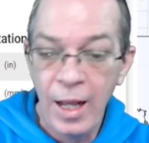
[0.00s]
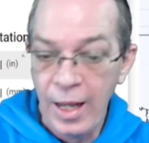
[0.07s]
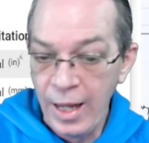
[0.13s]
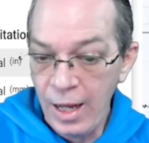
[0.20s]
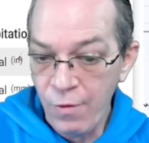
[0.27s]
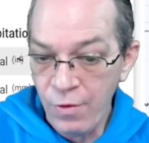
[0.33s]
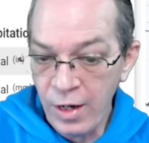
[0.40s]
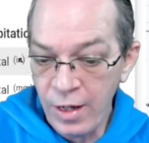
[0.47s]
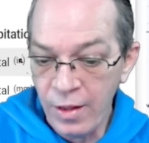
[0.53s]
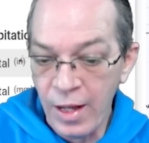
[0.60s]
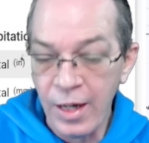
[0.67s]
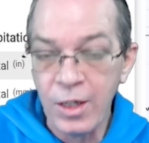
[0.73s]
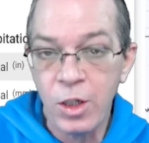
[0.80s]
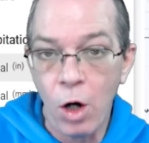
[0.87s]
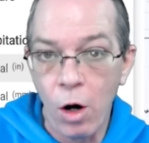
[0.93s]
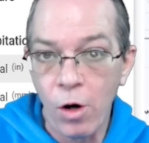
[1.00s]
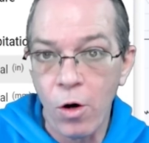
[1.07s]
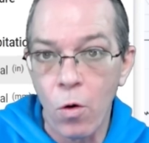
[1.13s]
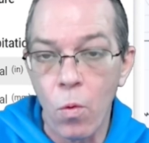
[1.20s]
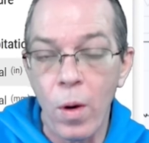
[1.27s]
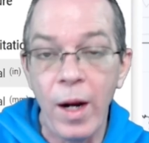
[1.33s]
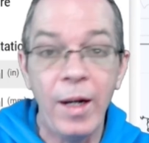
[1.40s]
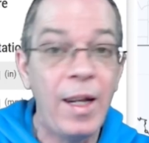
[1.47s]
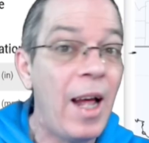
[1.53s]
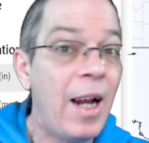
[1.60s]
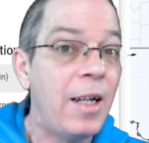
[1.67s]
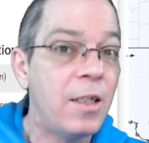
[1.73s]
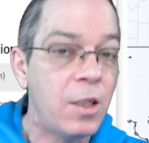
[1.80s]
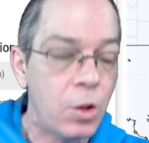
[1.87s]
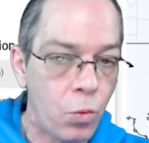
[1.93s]
even in that darker red,
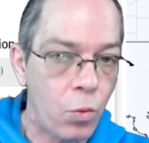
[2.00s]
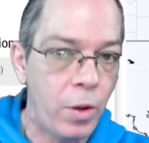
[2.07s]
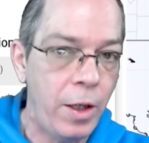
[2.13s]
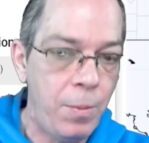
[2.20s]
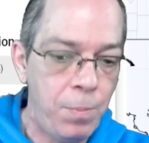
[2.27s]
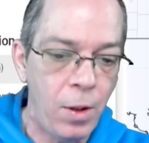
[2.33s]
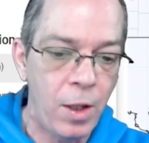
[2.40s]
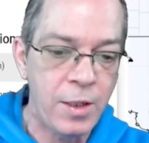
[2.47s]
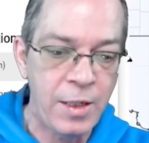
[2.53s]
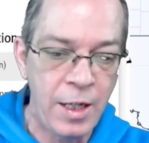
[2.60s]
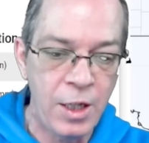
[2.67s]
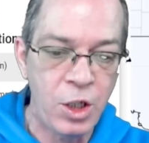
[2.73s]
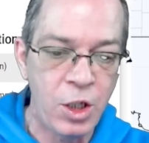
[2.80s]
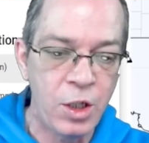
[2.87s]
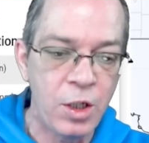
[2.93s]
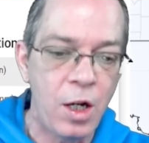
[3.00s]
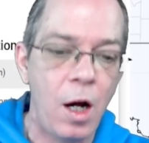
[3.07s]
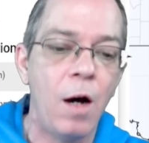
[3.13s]
that is 3+ inches